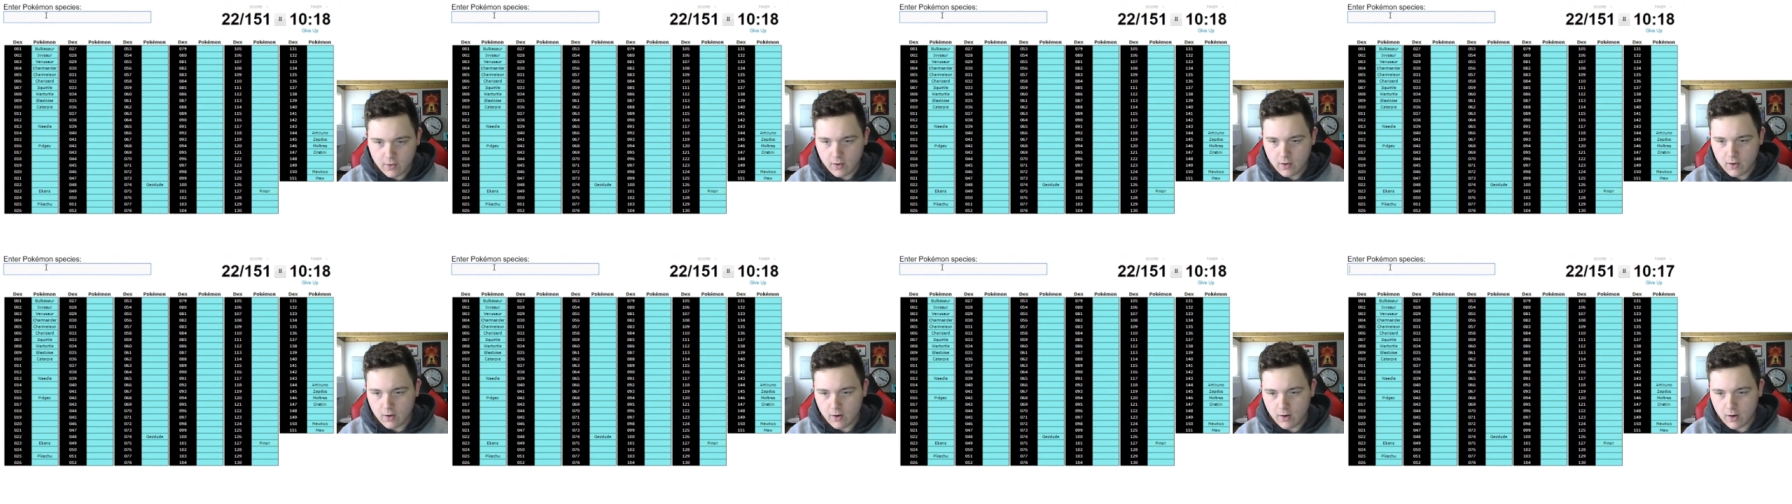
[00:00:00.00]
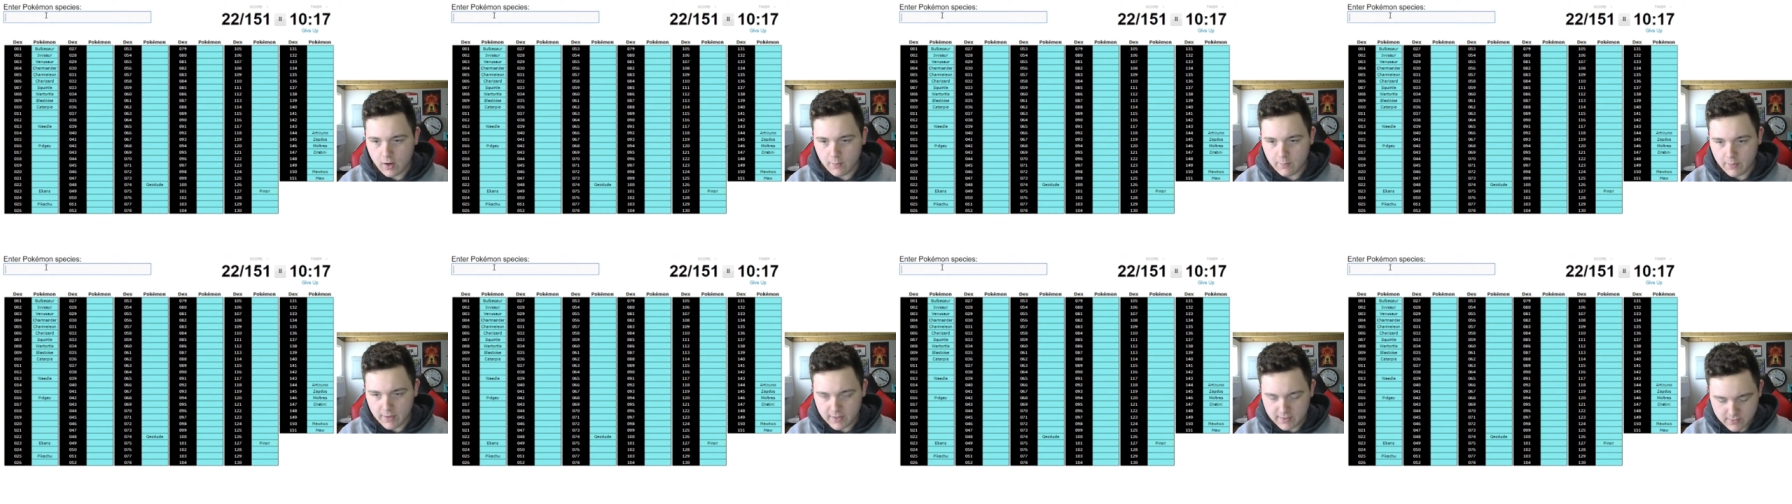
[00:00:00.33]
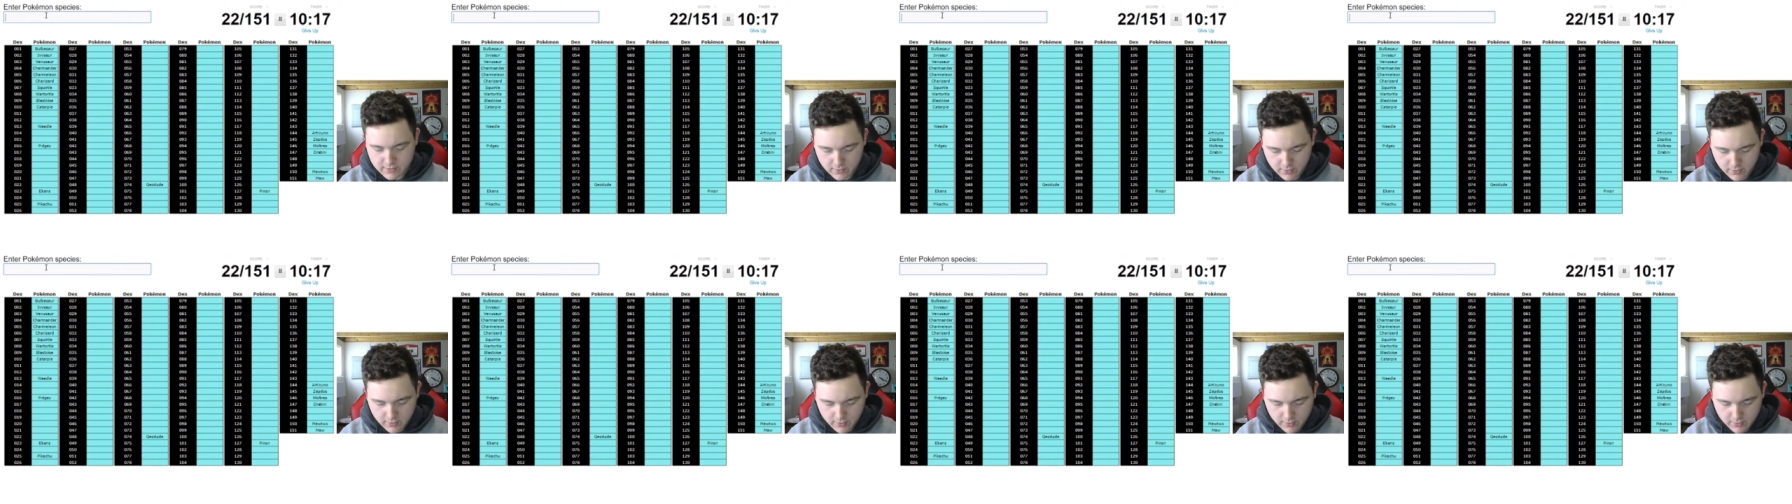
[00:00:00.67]

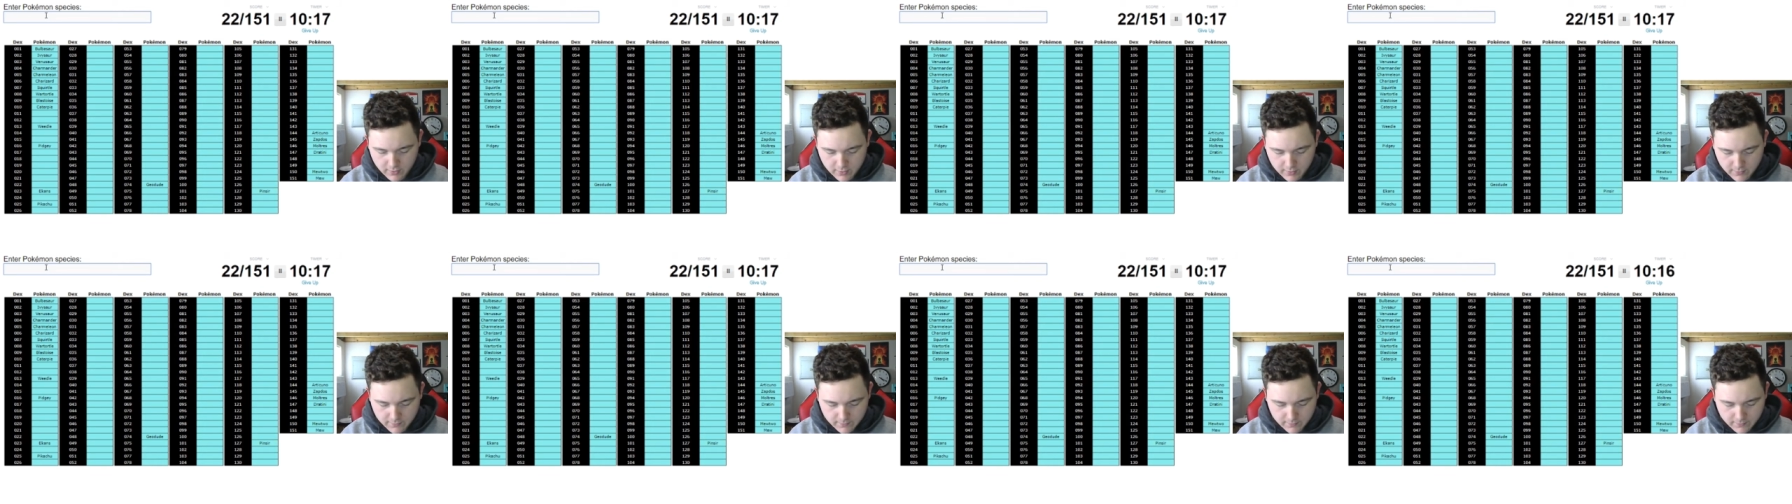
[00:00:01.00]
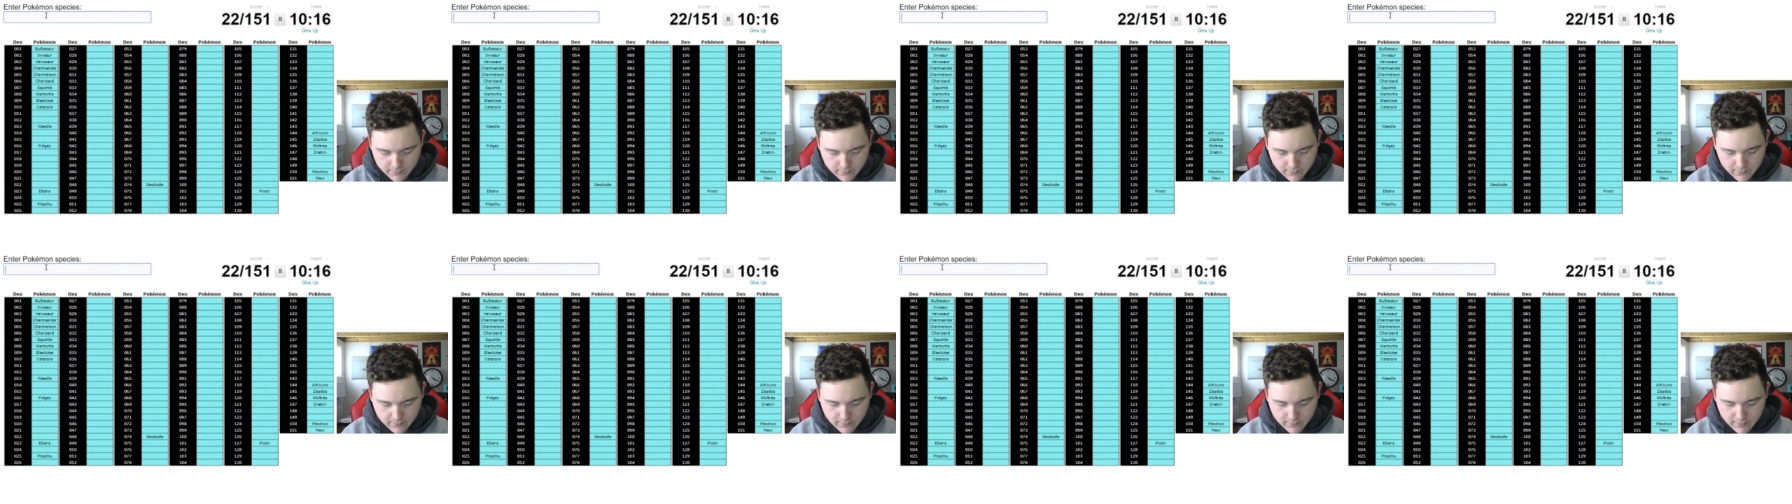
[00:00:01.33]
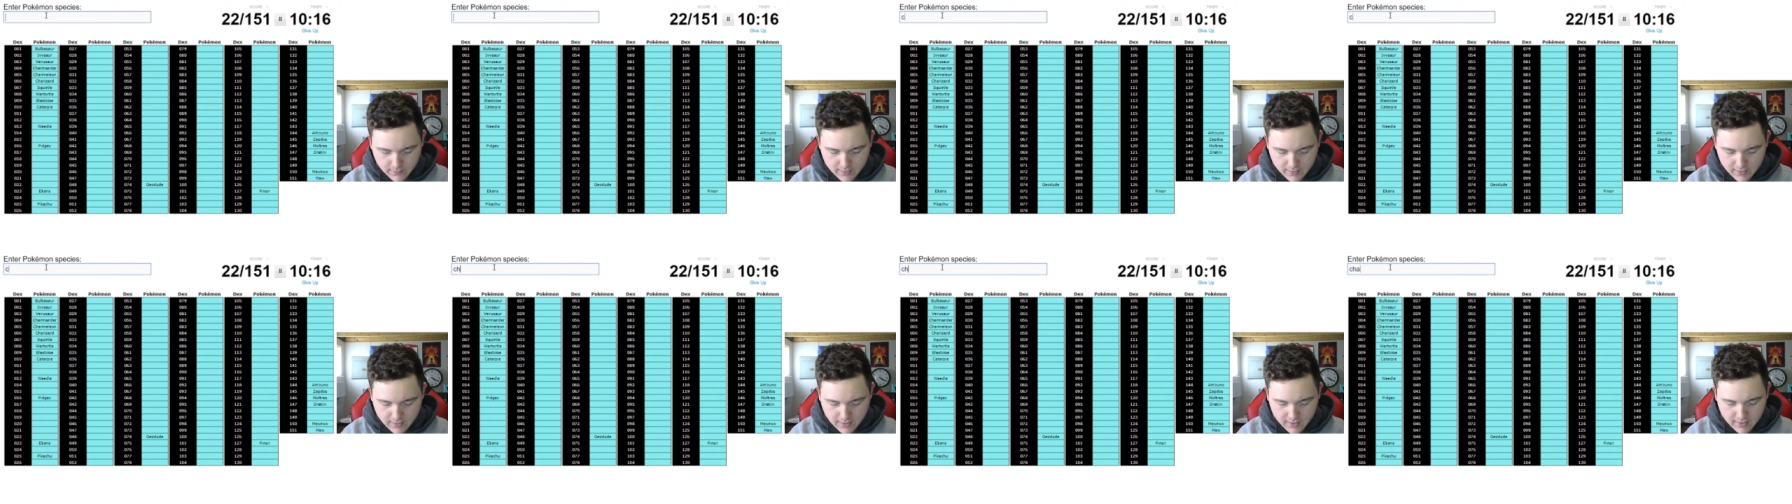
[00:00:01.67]
Pinsir,
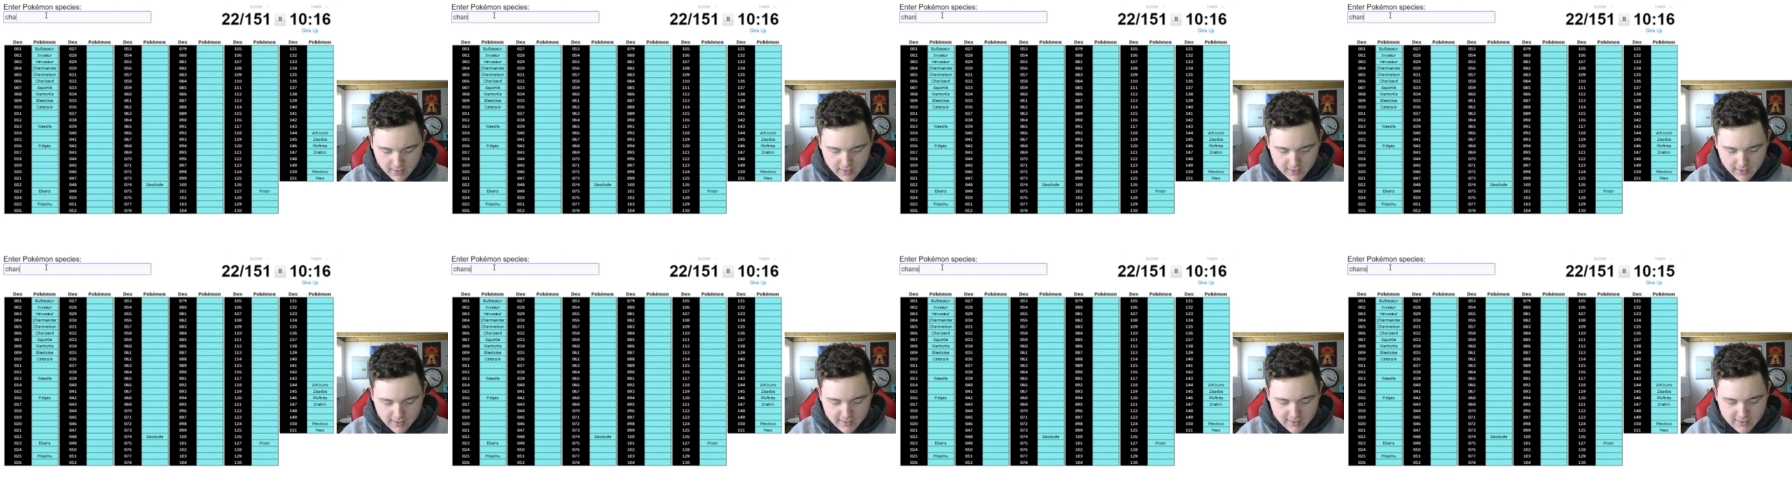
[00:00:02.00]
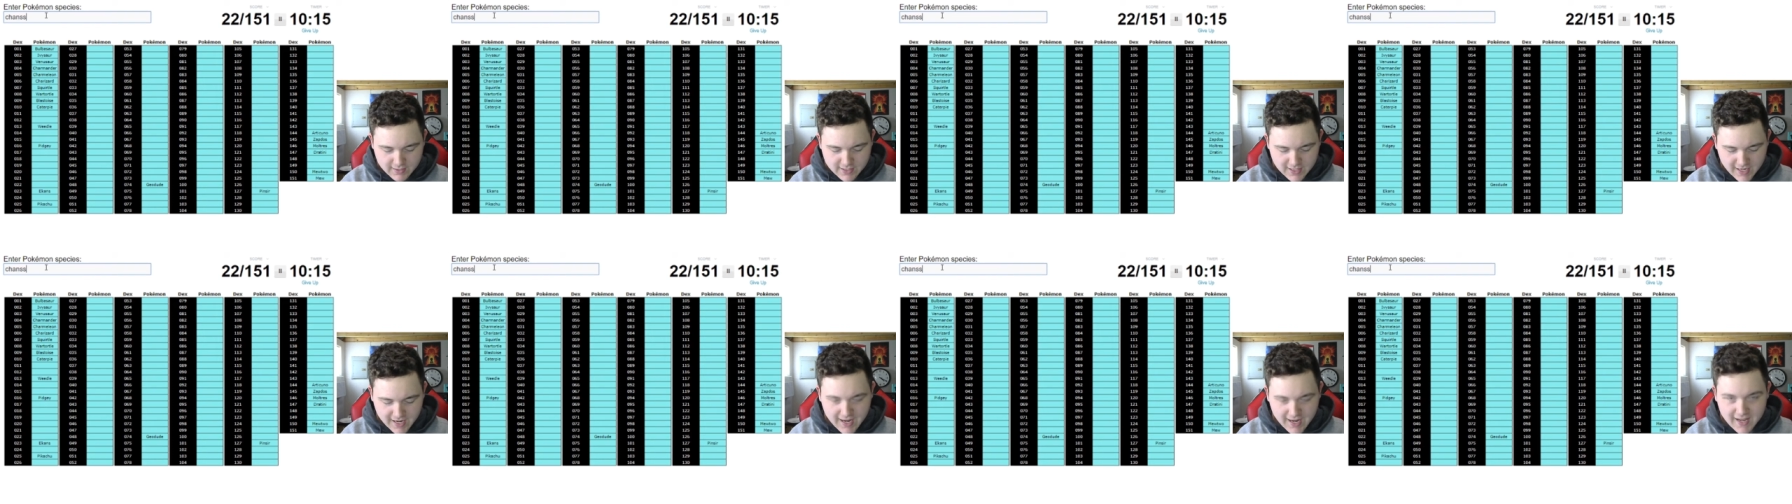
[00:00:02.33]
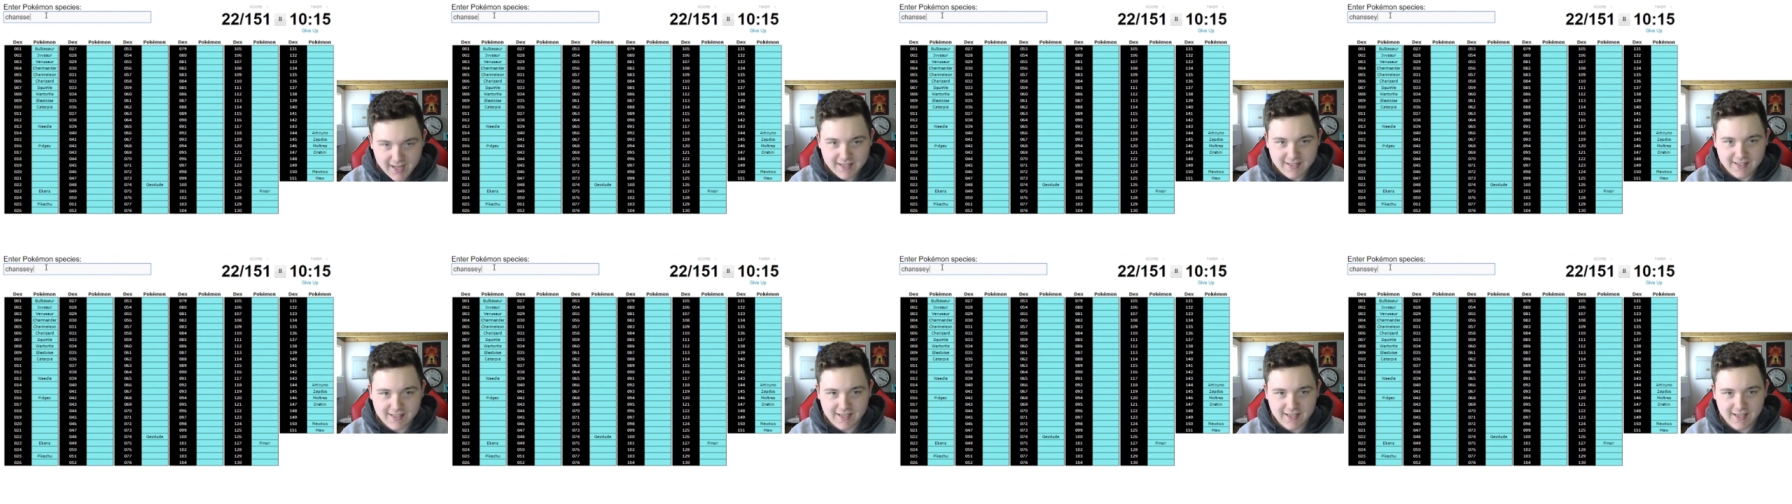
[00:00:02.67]

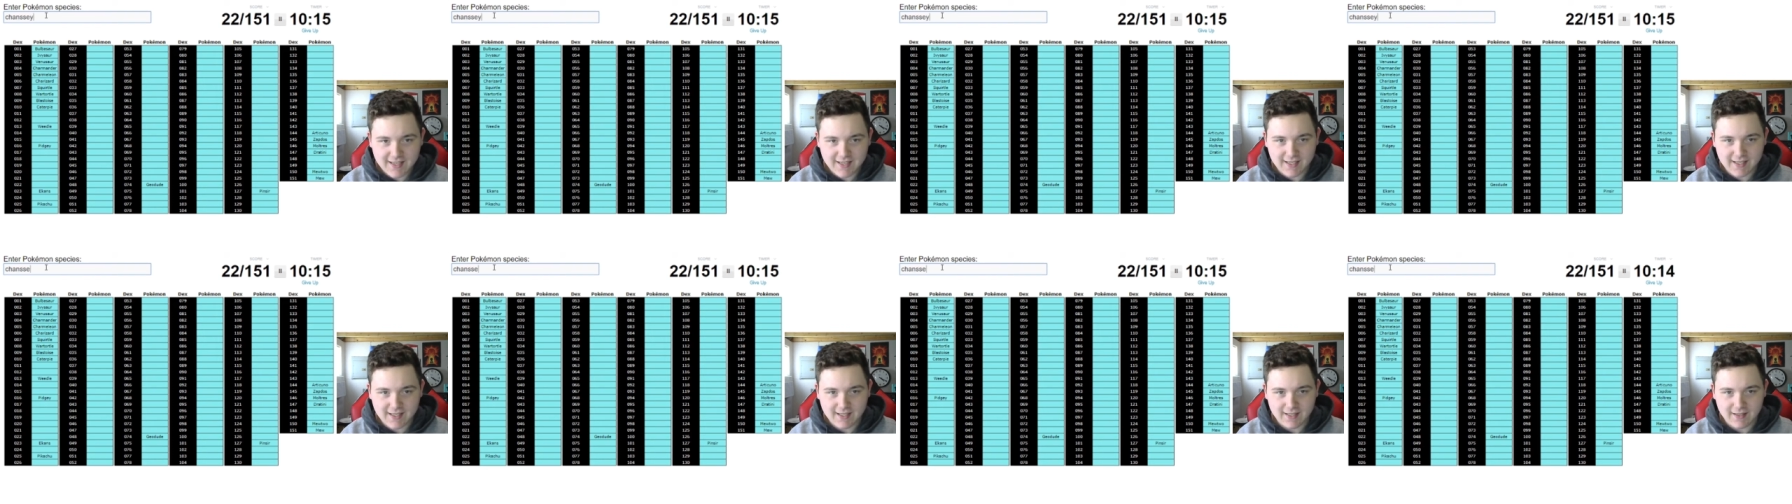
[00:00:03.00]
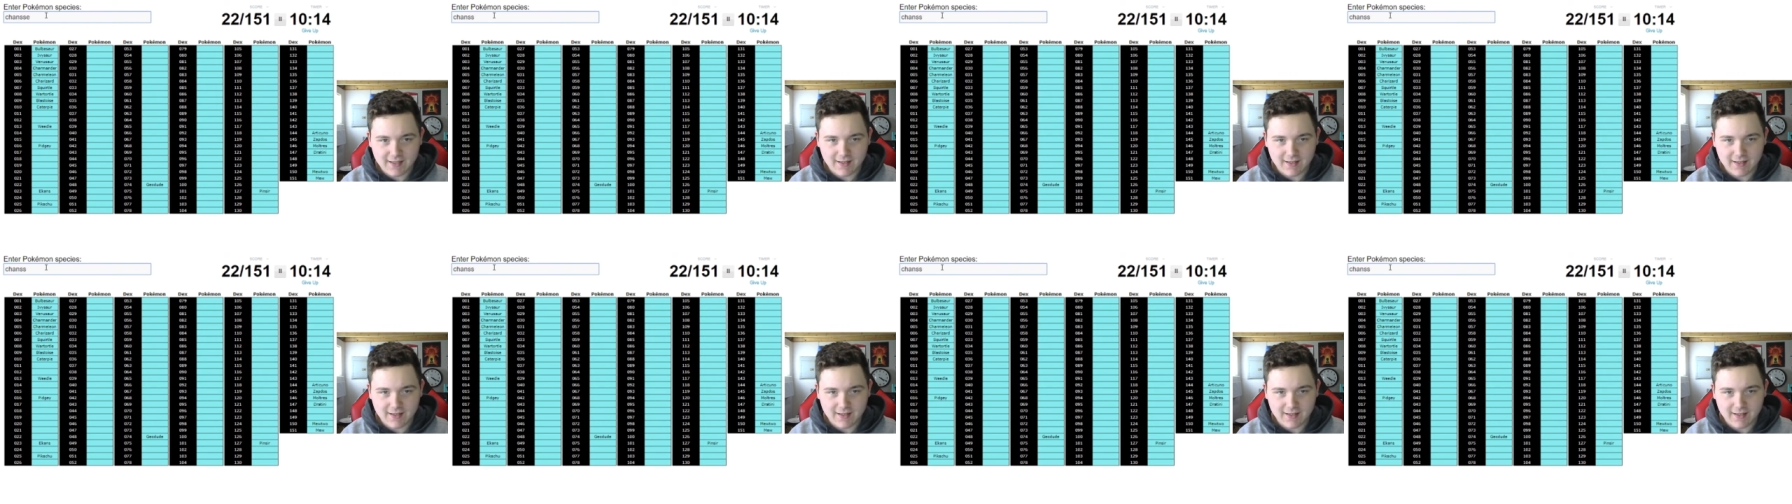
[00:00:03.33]
Chansey,